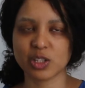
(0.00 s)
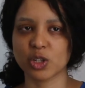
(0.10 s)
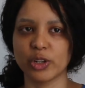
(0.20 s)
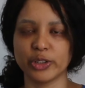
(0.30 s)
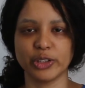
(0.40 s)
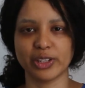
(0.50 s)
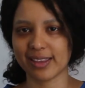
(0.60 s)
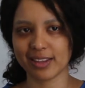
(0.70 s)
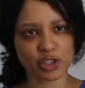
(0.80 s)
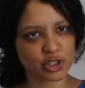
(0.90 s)
So
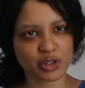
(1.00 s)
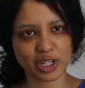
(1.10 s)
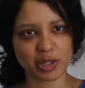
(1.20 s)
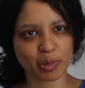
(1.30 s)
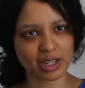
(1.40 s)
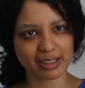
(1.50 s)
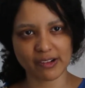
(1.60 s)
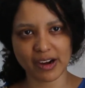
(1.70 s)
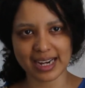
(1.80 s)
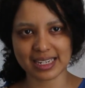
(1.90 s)
nothing to stress about
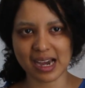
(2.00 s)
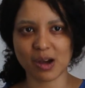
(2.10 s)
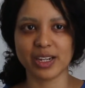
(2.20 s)
right now.